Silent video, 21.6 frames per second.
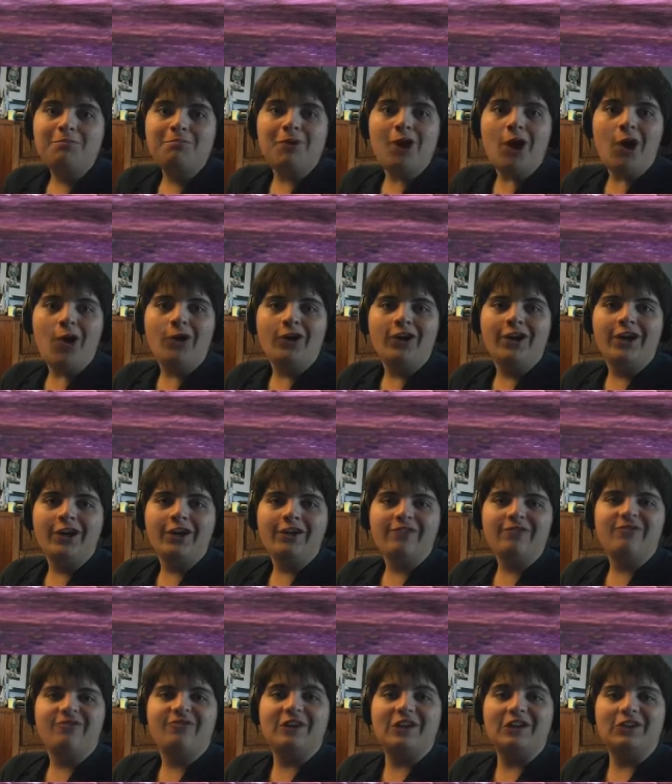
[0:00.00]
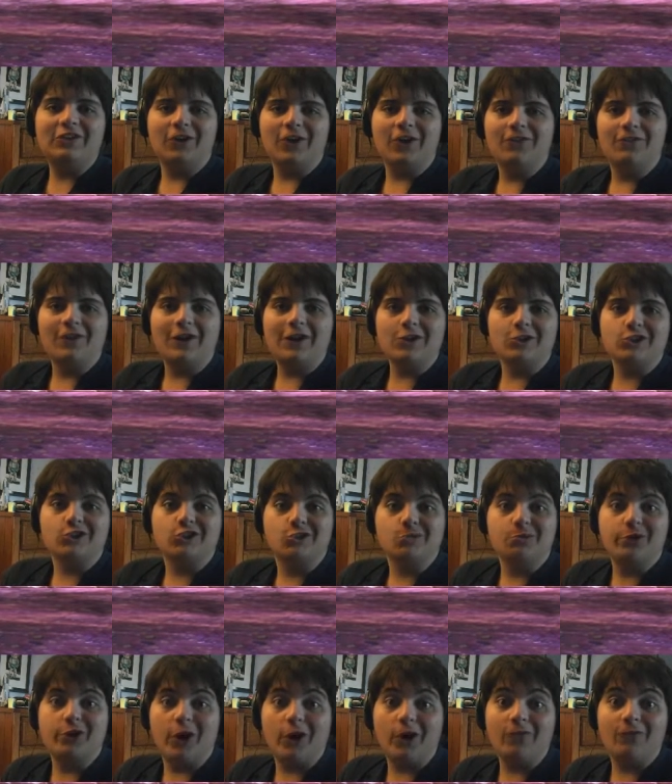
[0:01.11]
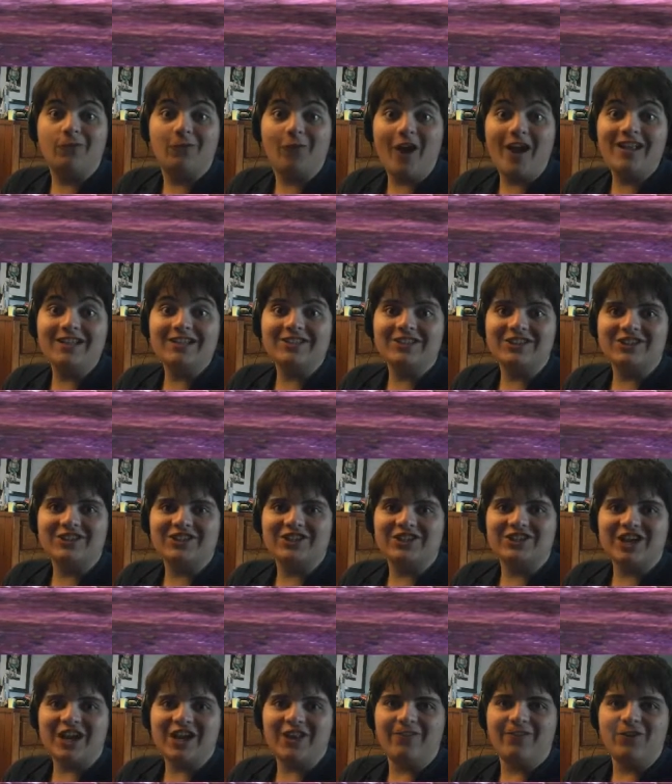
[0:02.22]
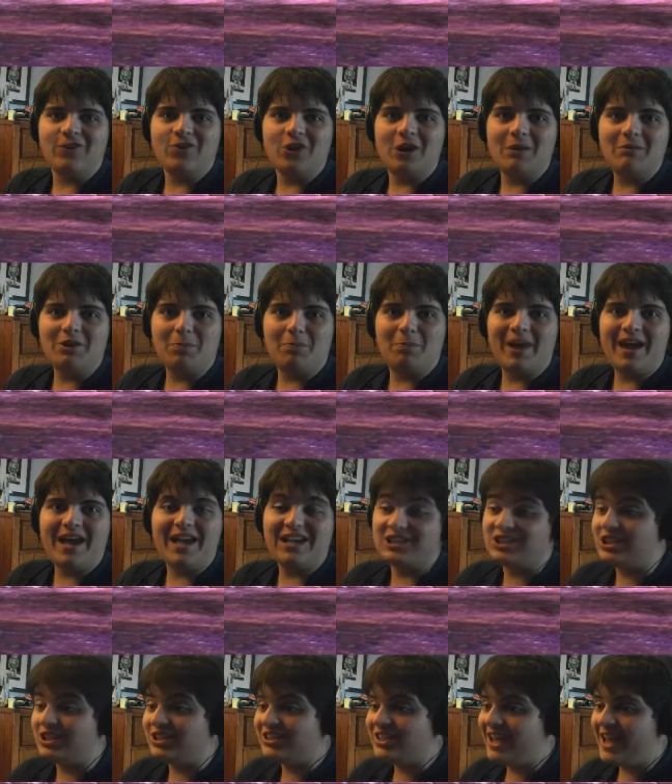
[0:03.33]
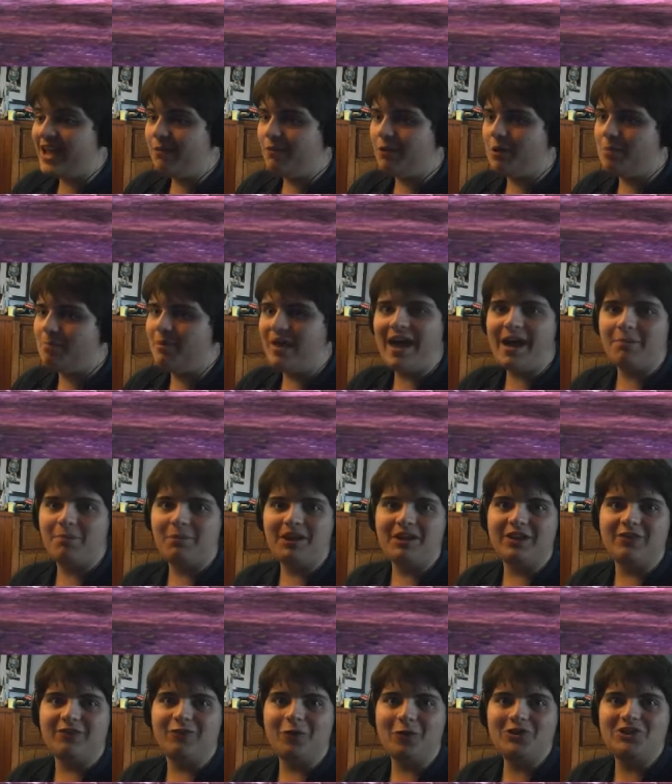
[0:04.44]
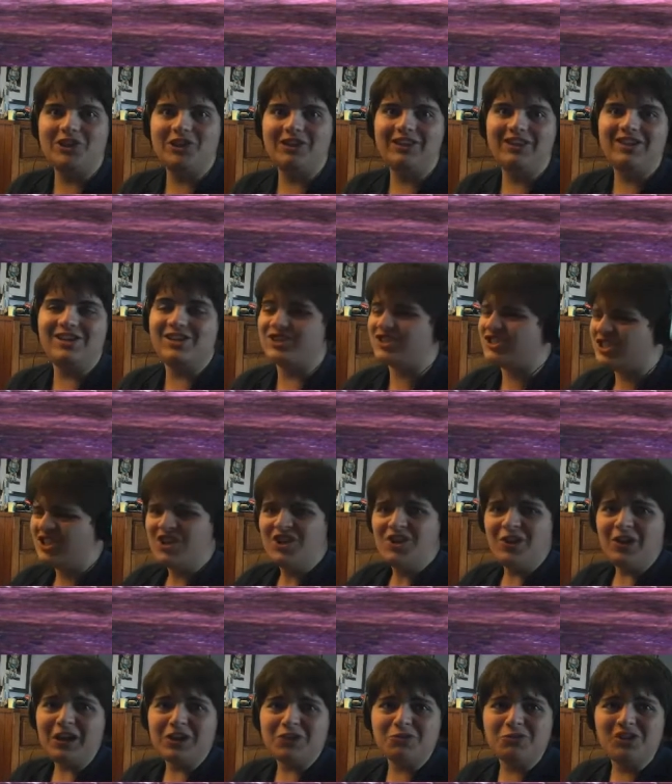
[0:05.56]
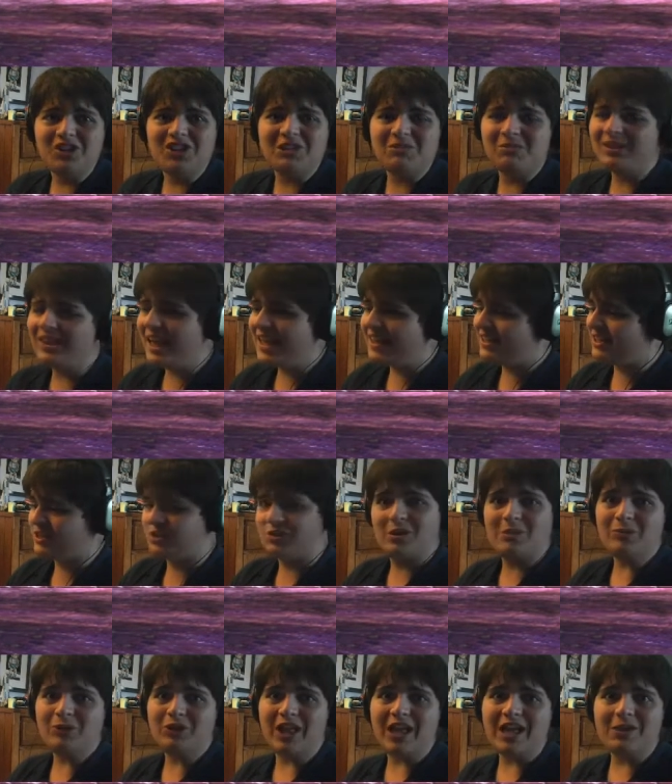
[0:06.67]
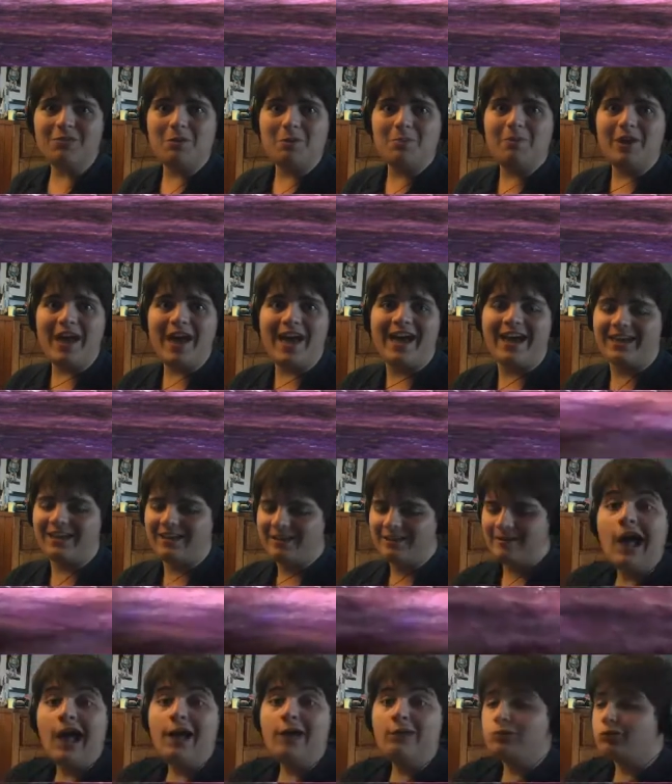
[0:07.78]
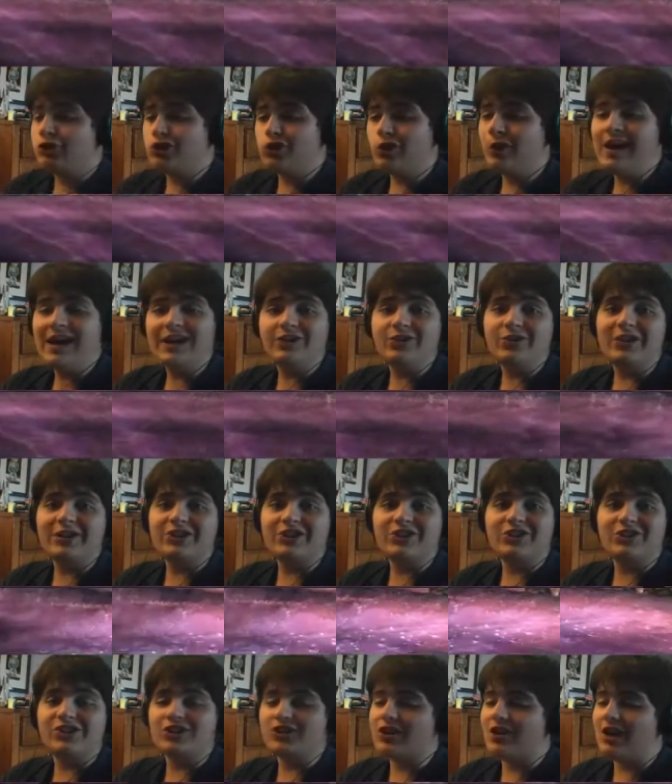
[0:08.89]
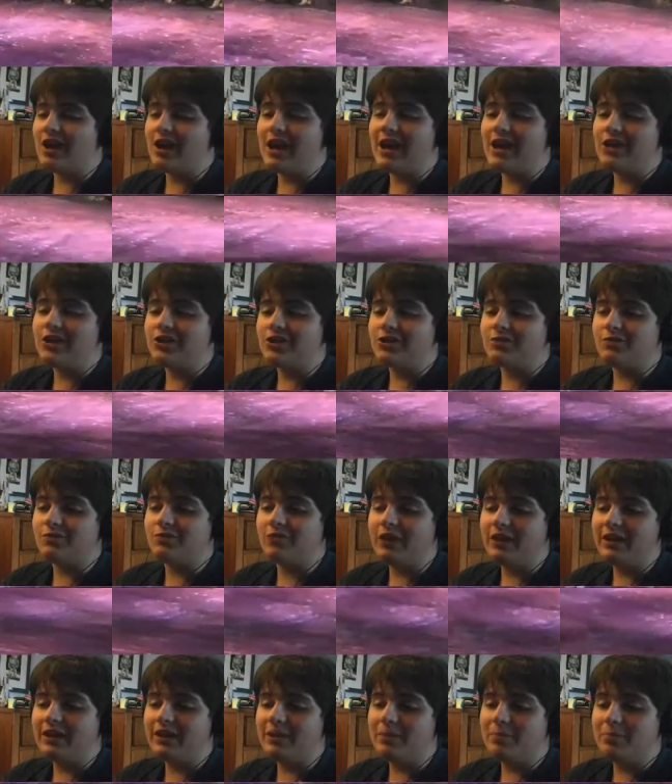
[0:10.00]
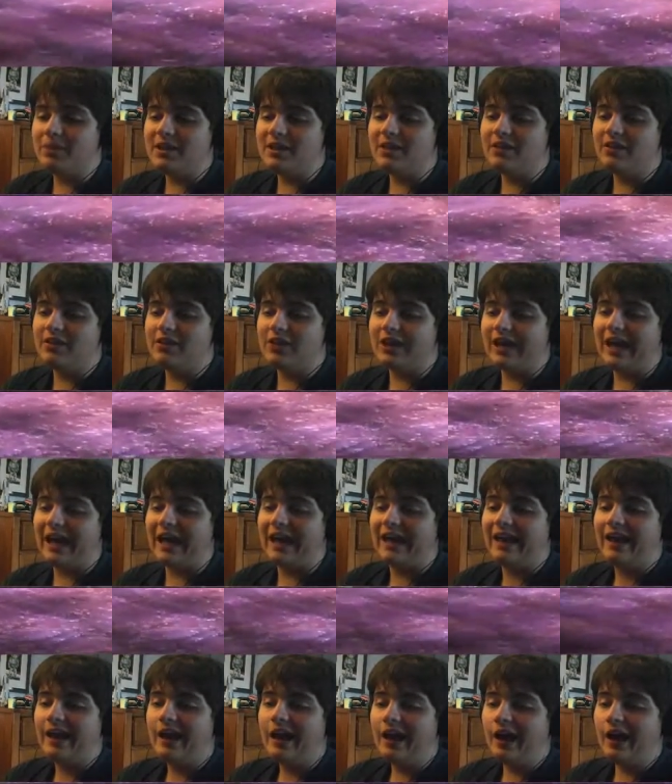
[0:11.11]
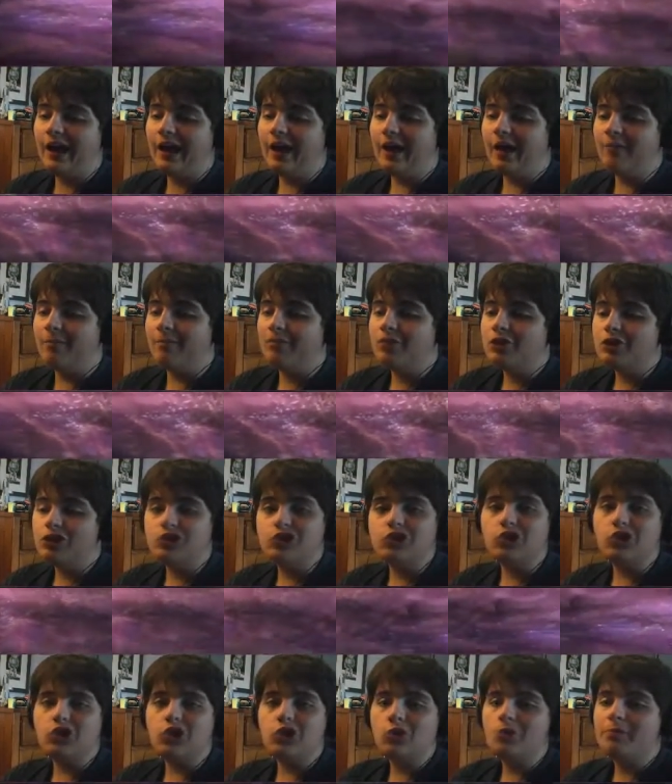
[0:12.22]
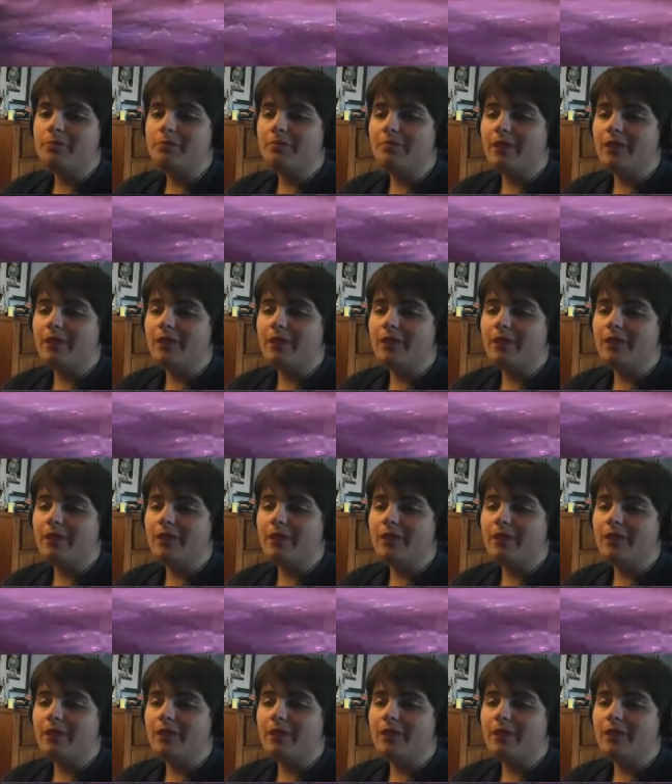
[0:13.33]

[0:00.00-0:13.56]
morning, fellow nerd fighters and supercon friends. It is a day in the future. I'm in the past. Today we're back playing The Force Unleashed. You guys really seem to like this, so I'm glad to be back. Um, so as you guys just saw, I just finally beat the other guy. Um, so